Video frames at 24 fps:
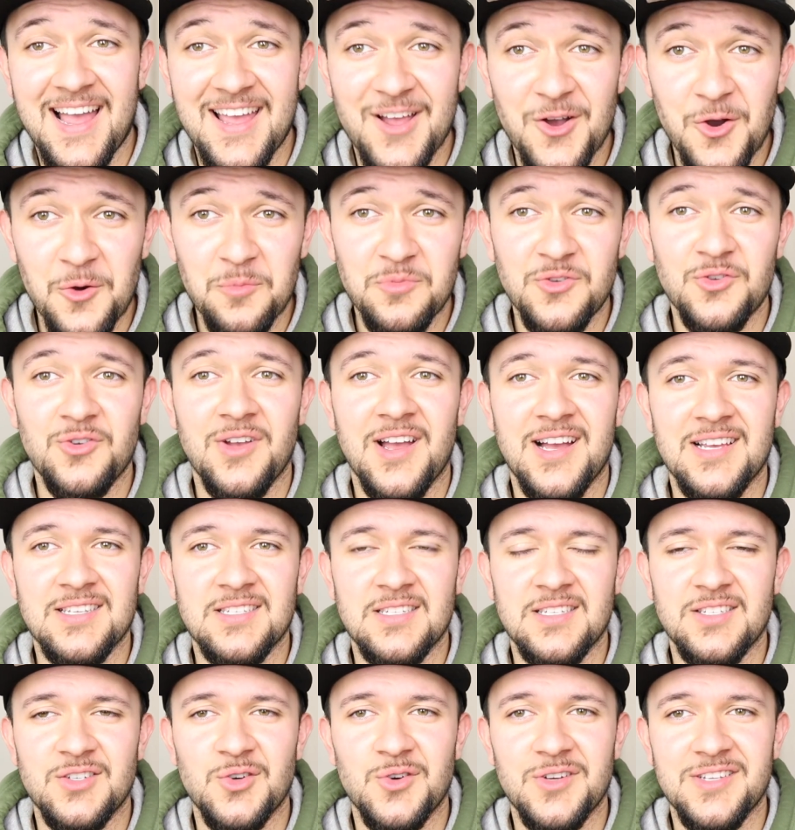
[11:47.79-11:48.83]
hope you guys
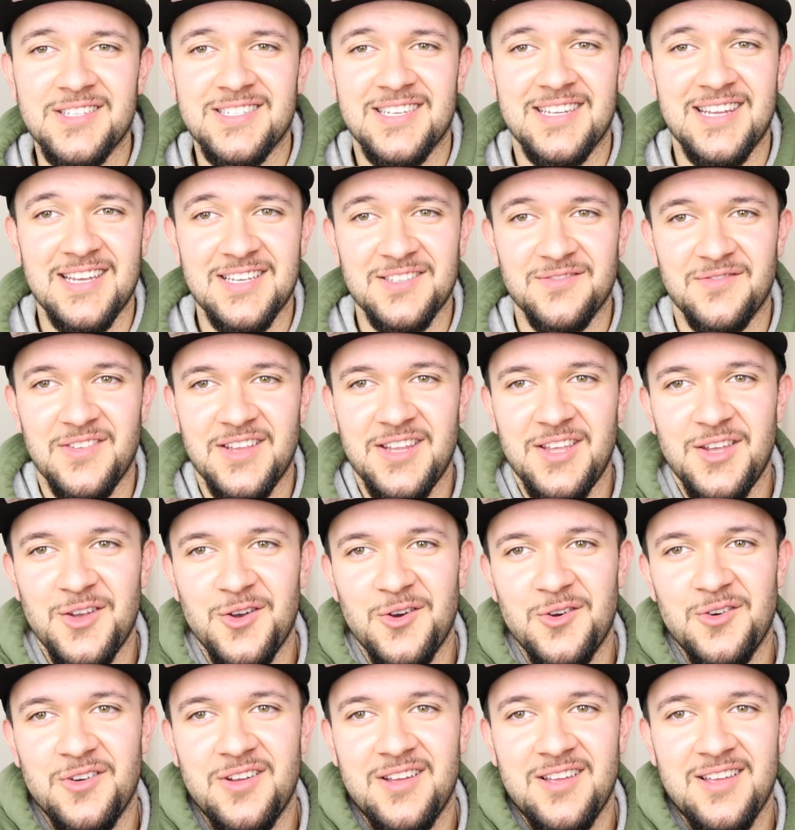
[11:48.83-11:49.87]
enjoyed today's
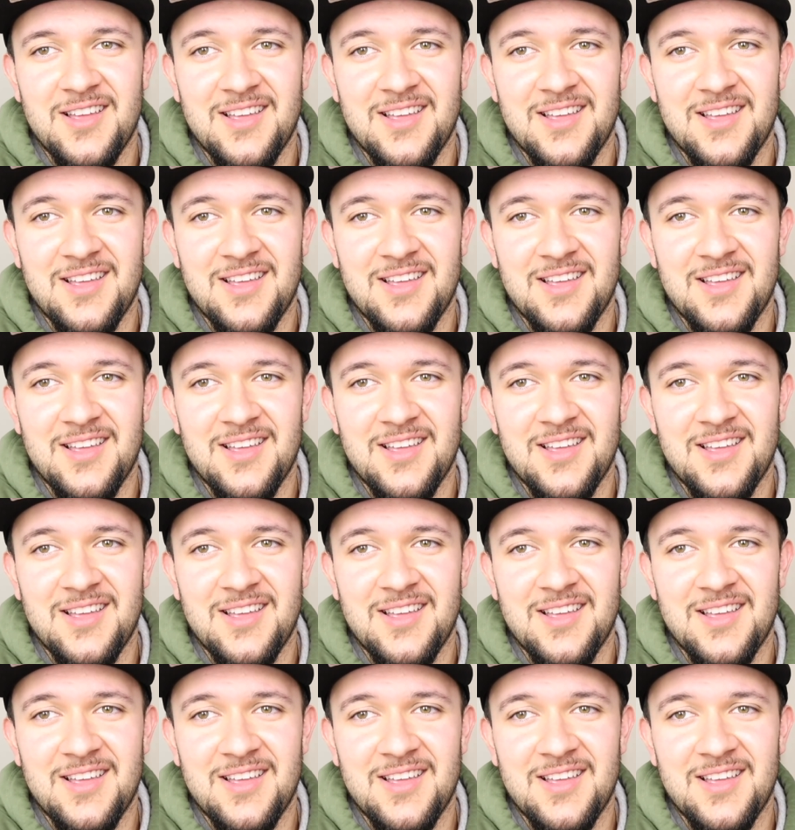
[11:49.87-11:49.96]
video.